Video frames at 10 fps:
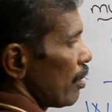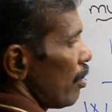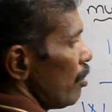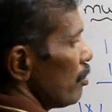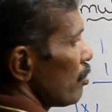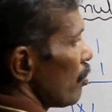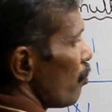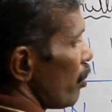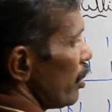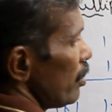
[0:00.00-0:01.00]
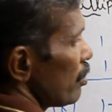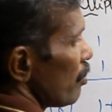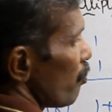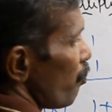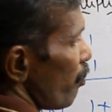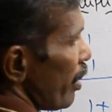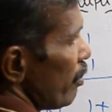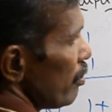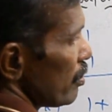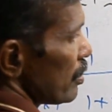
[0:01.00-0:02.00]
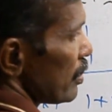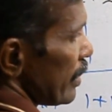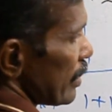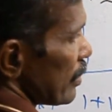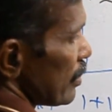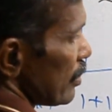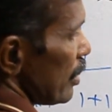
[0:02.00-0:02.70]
Now one, five, six.